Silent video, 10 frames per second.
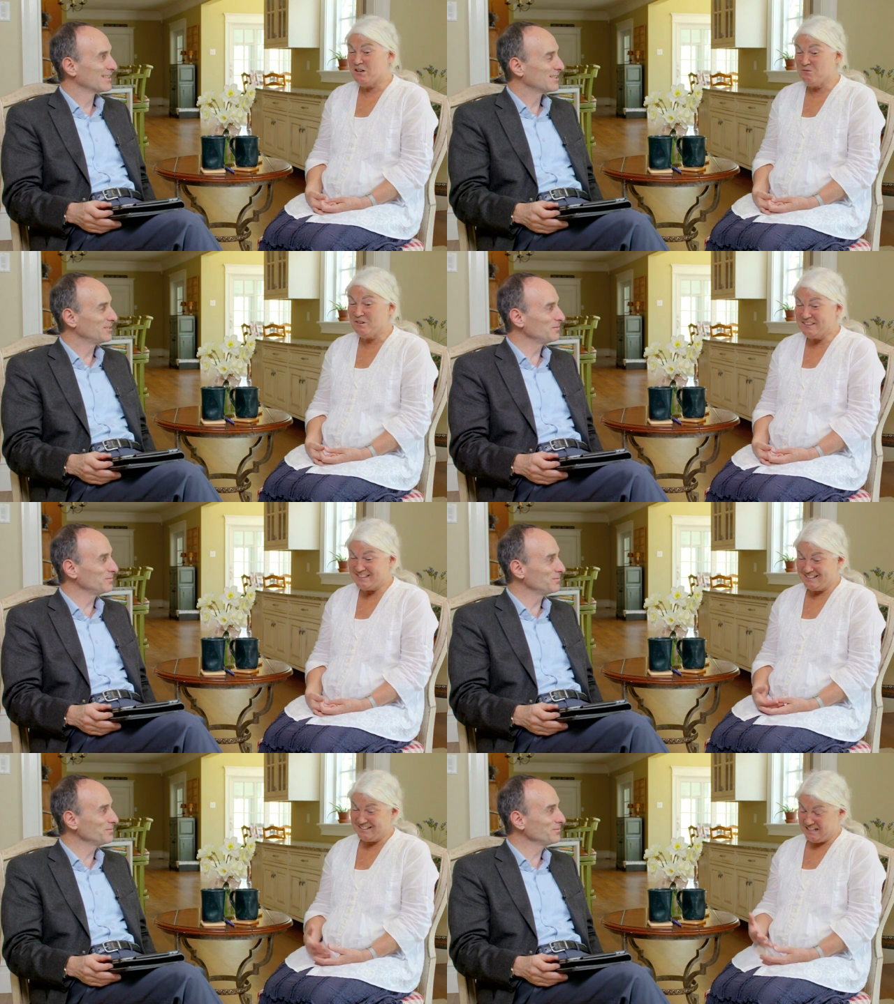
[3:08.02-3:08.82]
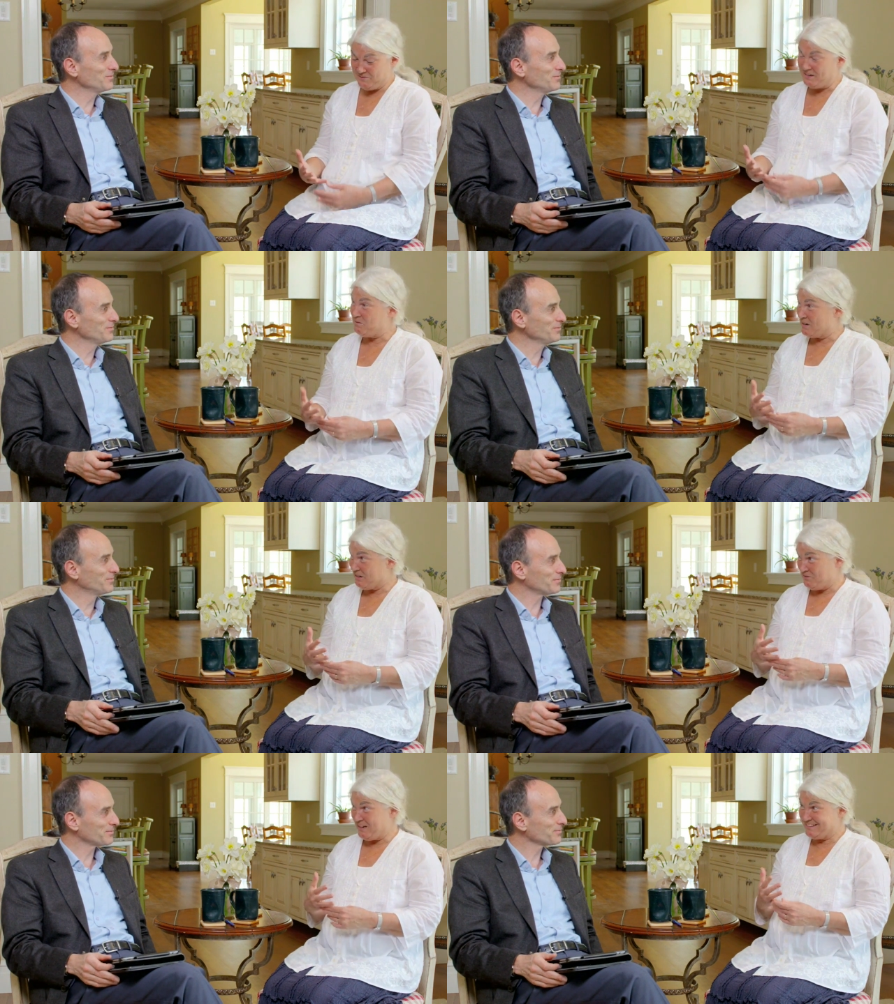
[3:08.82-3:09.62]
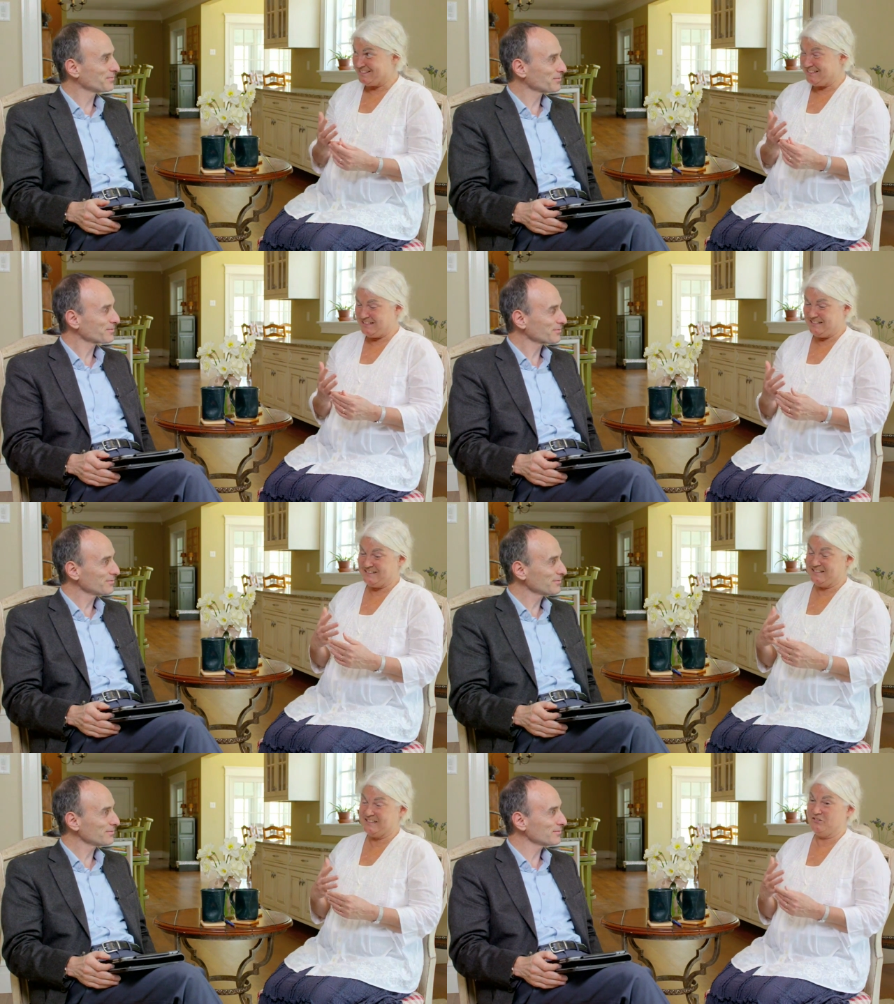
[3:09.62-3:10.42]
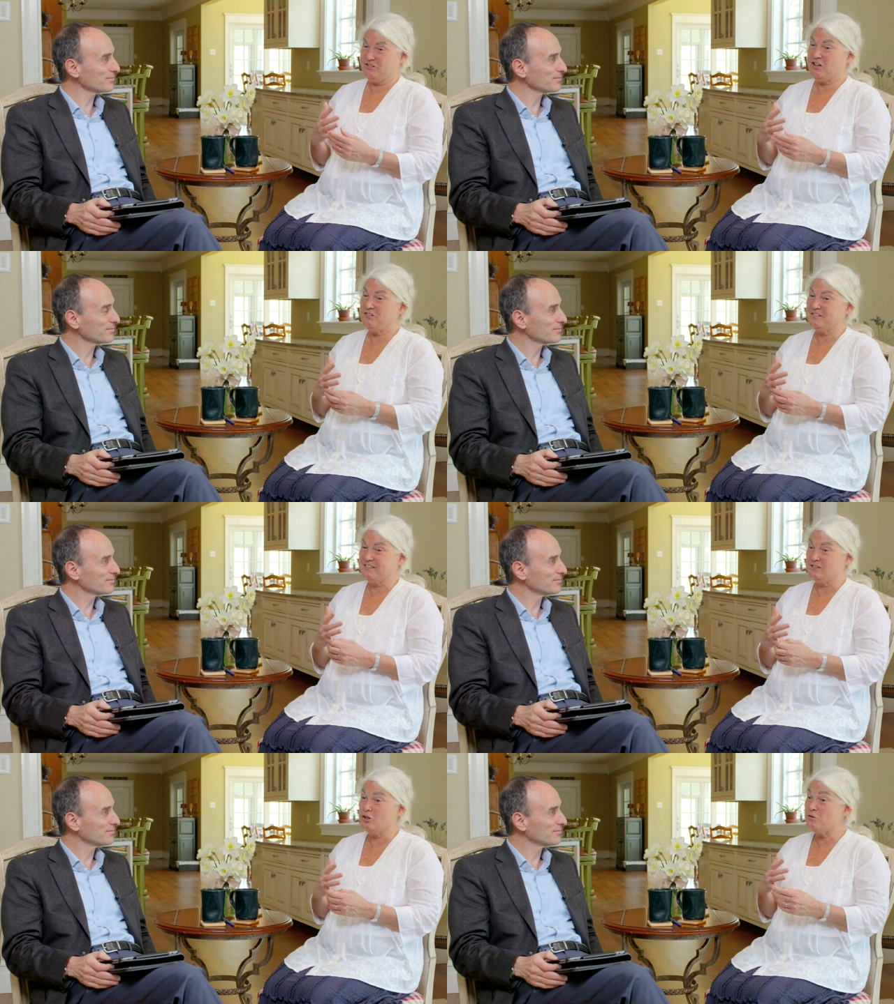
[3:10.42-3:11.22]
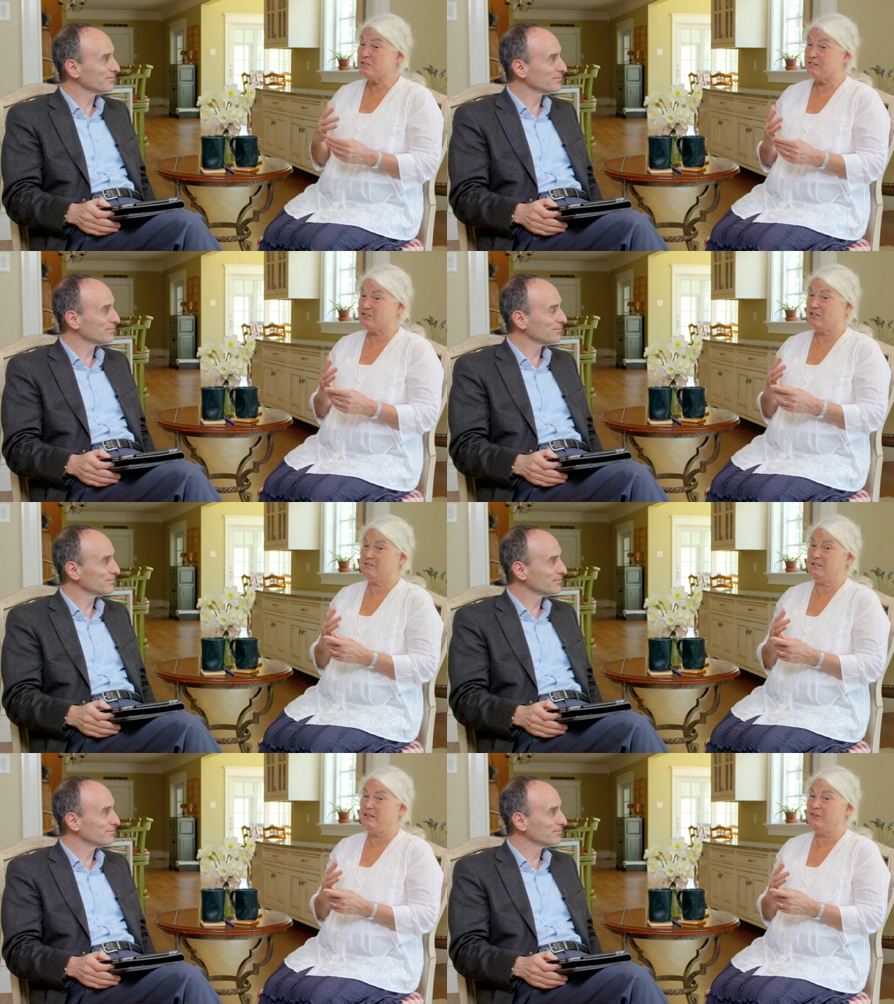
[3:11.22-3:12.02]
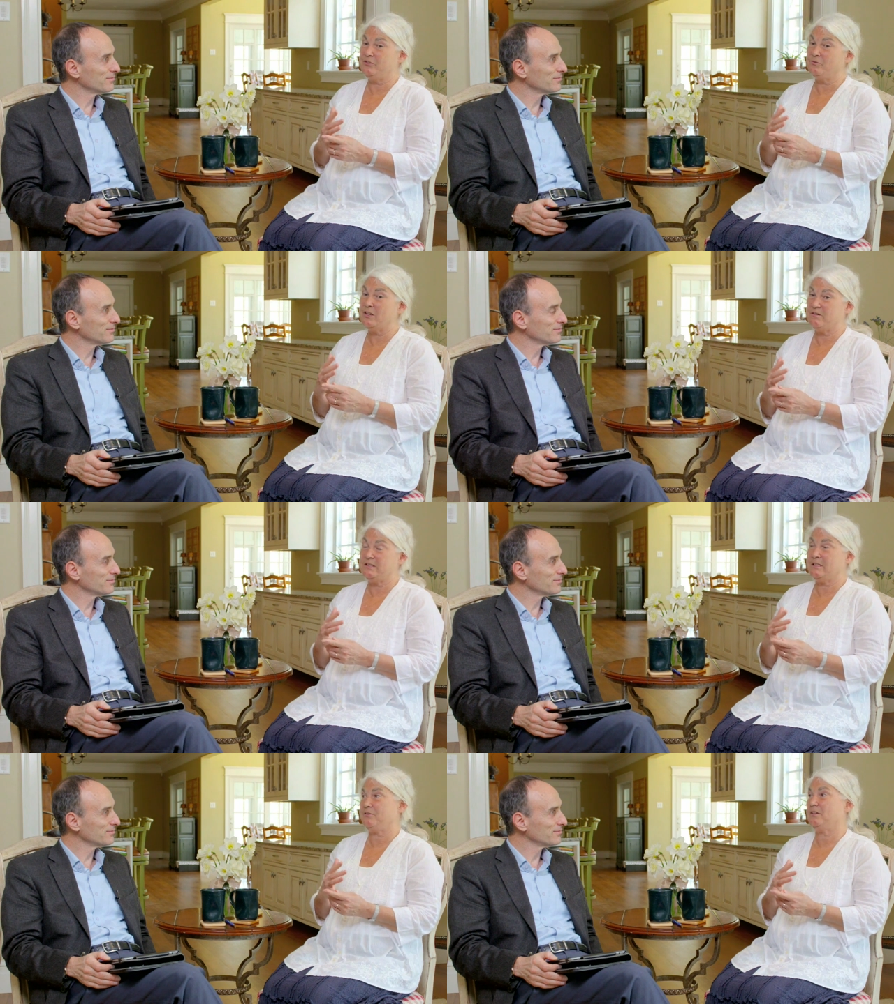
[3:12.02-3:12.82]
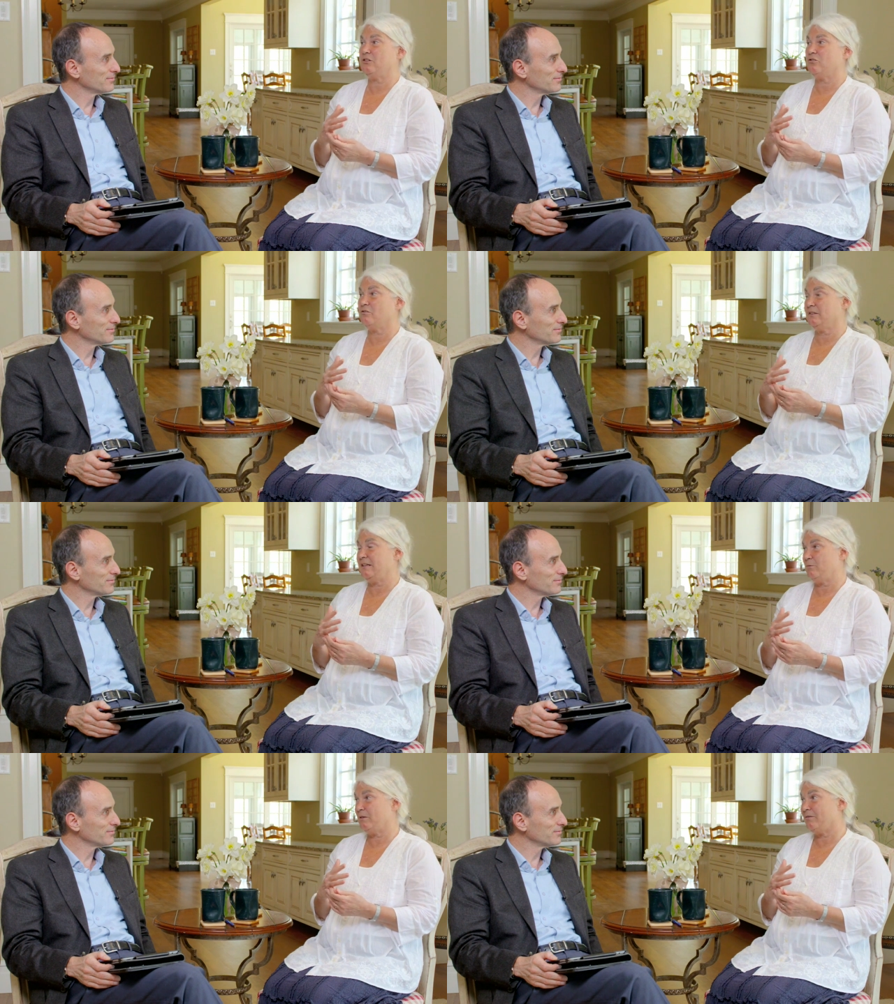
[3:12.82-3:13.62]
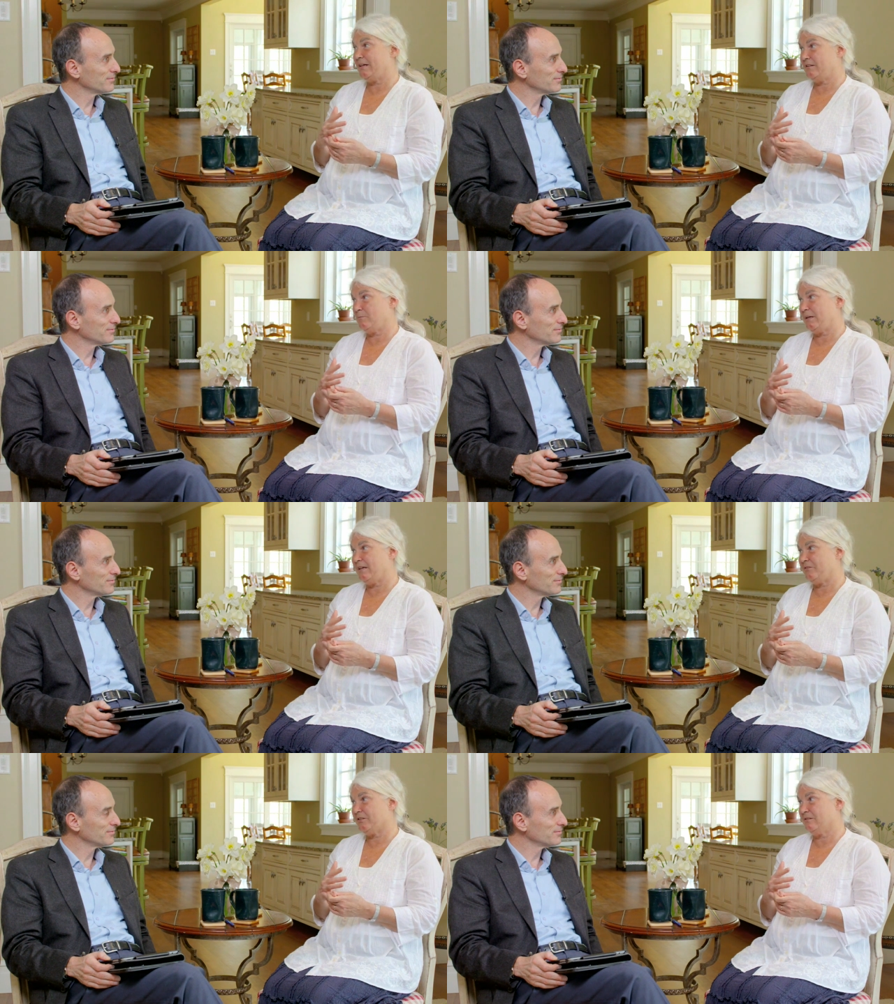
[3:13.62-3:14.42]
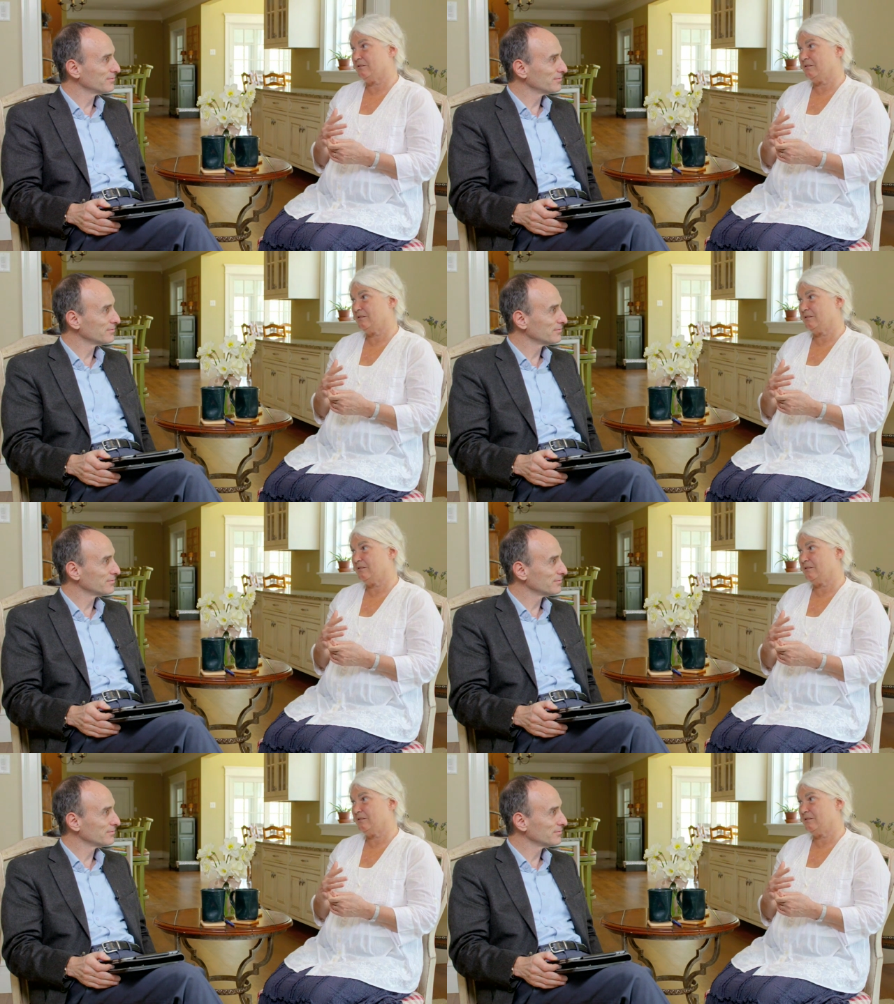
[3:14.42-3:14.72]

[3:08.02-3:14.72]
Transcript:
Speaker 1: well, one thing that I find very fascinating is that serotonin, low serotonin, is very definitely correlated with violent behavior.